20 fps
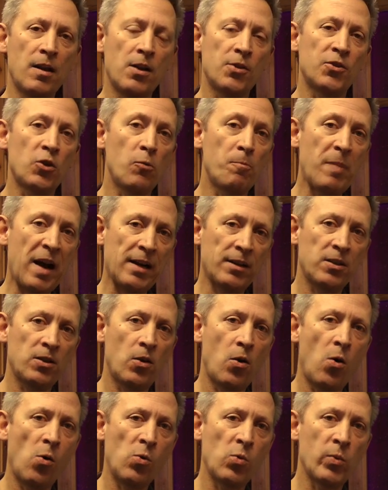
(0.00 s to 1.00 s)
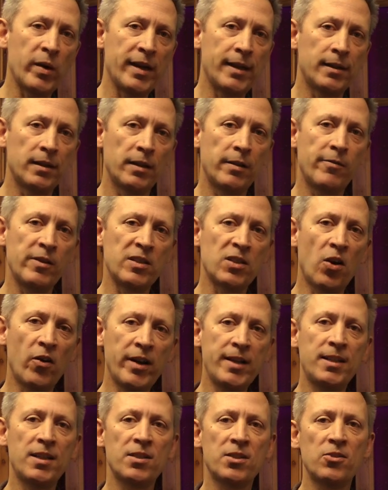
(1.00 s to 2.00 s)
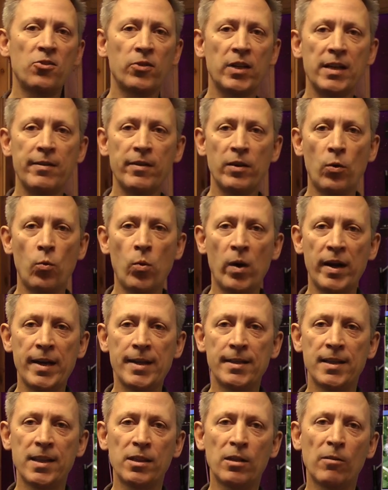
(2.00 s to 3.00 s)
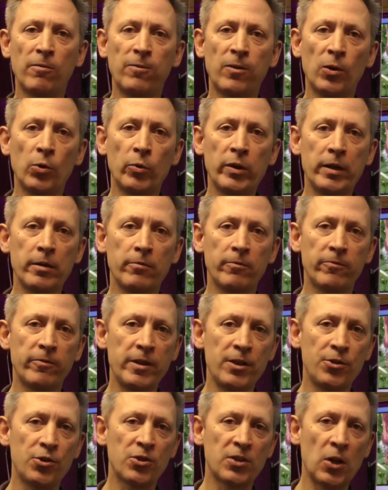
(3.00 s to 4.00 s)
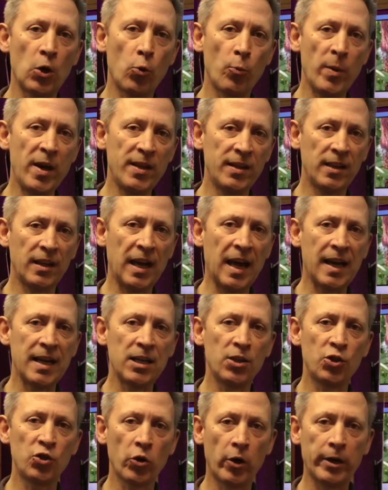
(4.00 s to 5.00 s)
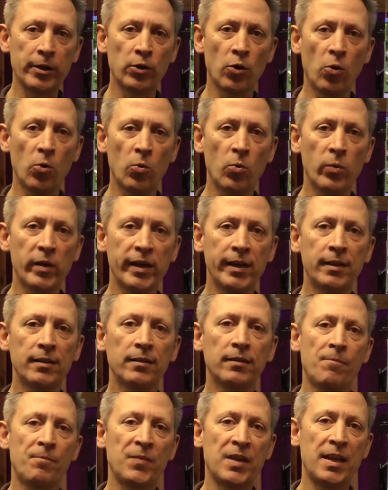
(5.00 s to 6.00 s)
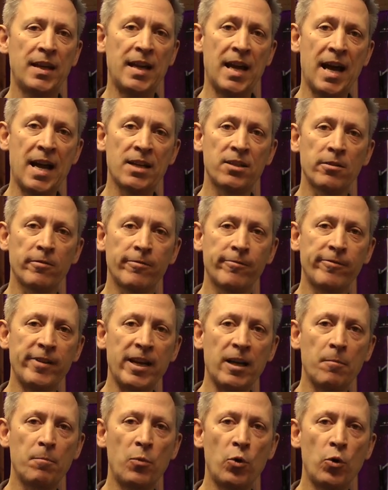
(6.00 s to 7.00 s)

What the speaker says: So back to the hogweed. If its height does not give it away, then the following features help indicate giant hogweed. It has a thick